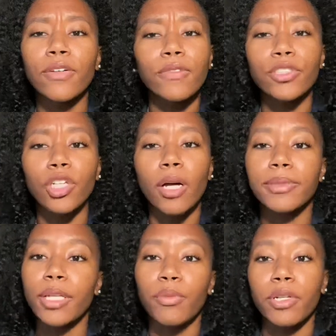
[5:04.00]
for
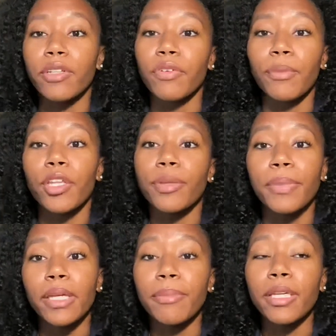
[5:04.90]
jobs that weren't even mother
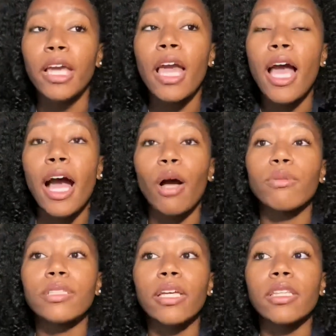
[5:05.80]
baby. I
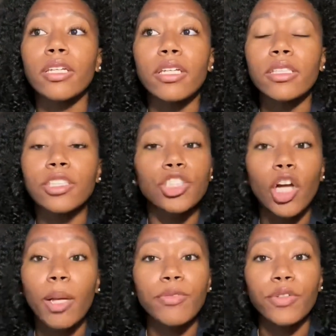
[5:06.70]
was like looking into
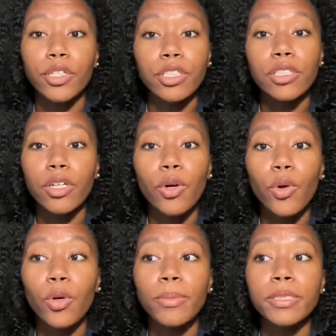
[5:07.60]
jobs for nursing
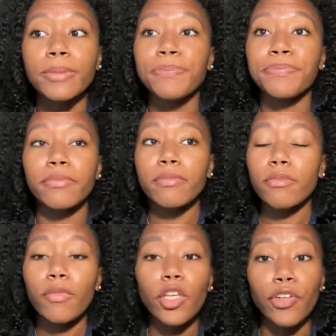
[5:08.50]
homes,
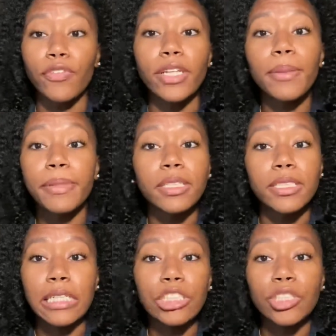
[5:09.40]

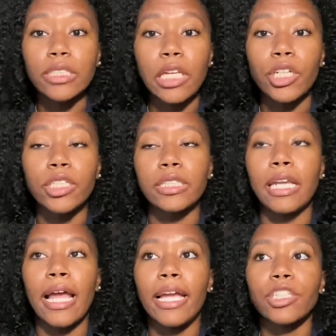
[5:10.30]
rehabilitation centers, and
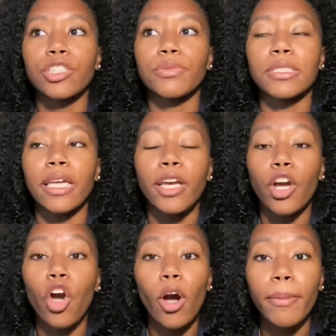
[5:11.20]
I actually was getting
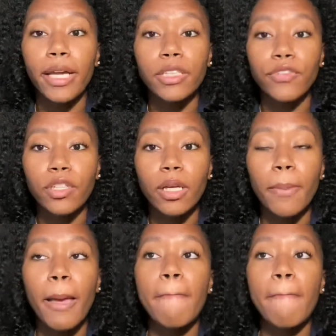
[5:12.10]
callbacks for them,